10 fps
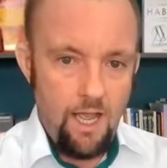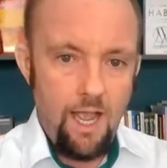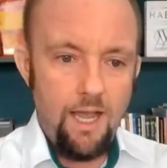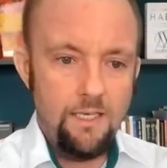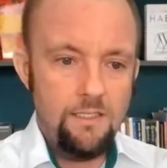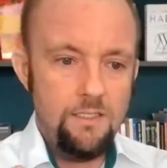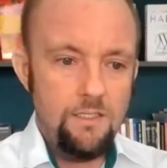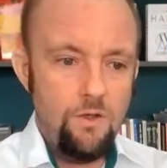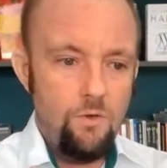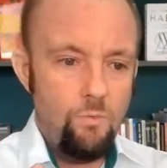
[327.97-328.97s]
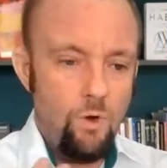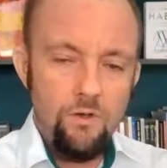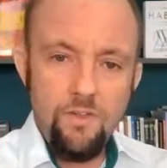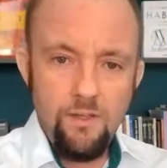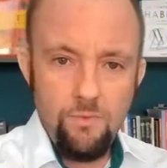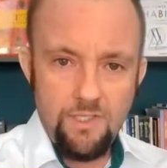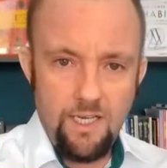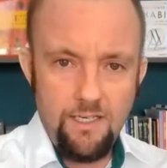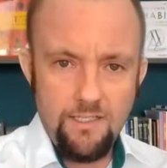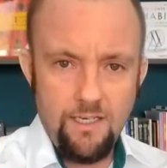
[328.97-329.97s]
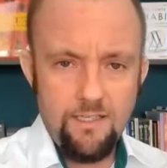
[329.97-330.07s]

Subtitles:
And one thing we say in design